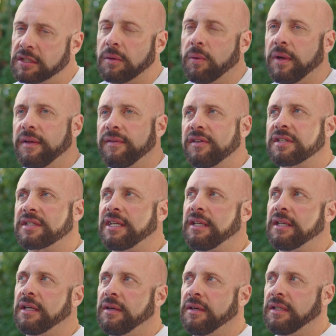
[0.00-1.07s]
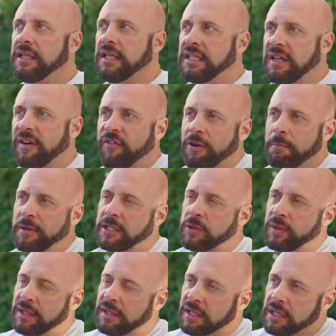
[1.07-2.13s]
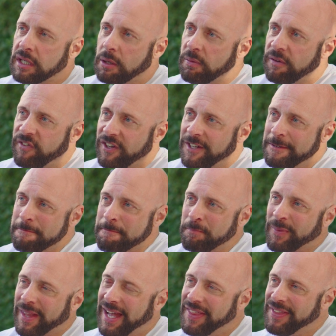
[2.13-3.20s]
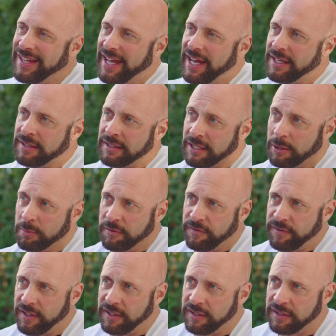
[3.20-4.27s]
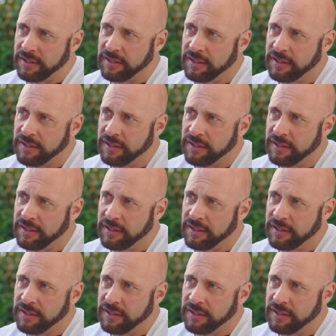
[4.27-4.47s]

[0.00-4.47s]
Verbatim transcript: So what have you seen different between the clomiphene and the N-clomiphene? N-clomiphene